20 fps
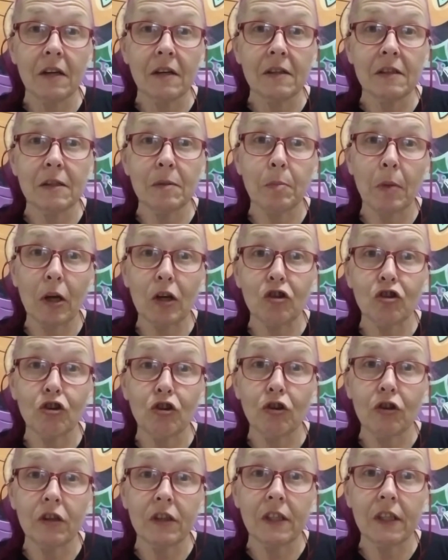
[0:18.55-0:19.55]

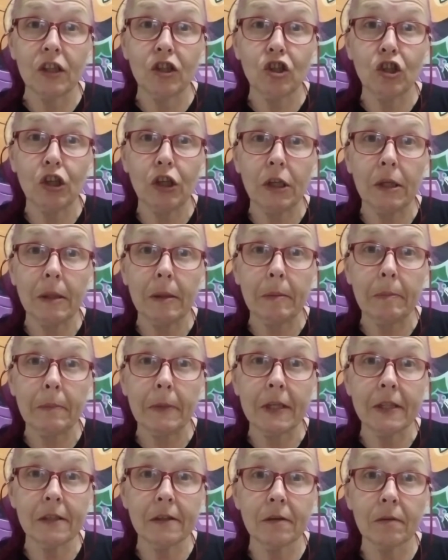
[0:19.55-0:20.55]
special edition
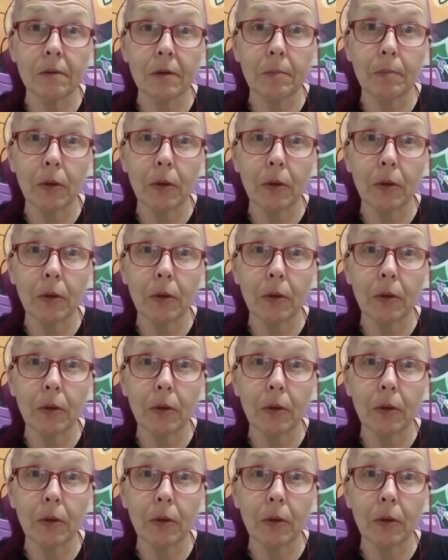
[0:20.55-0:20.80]
mystery